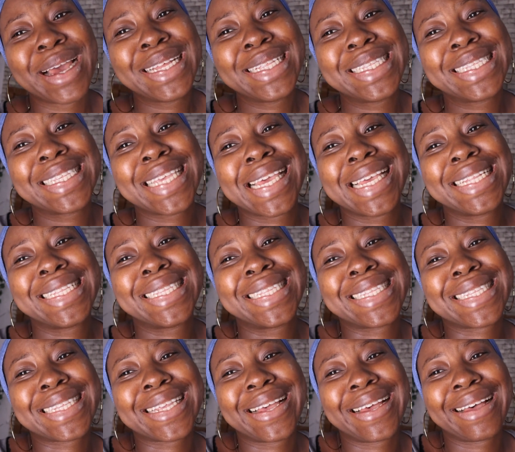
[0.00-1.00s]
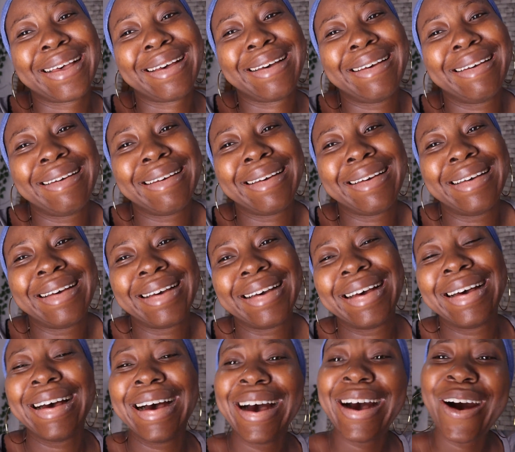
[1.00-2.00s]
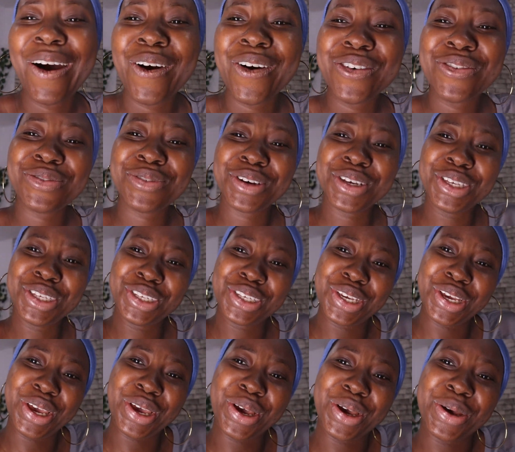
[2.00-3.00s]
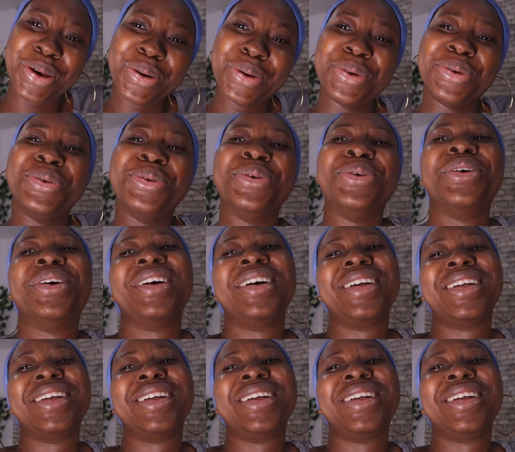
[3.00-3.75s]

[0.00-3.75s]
my teeth? All for you.